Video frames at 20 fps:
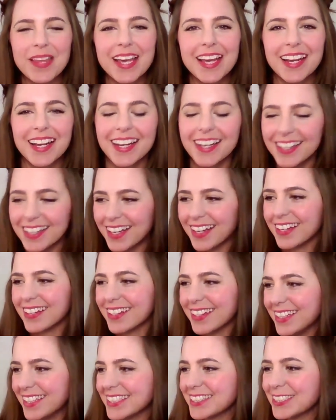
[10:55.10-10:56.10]
there and
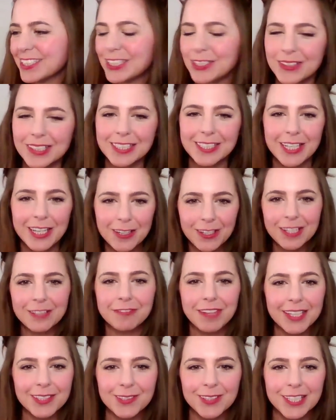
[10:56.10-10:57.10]
listen to it slowly,
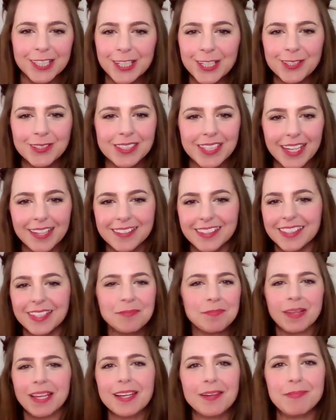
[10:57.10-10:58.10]
write all the notes out, and
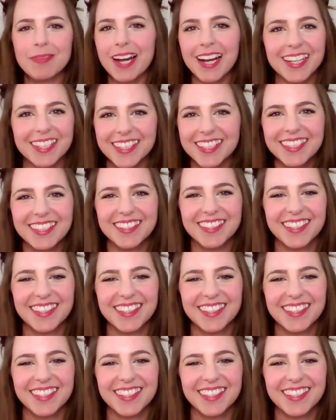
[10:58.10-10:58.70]
then play it back.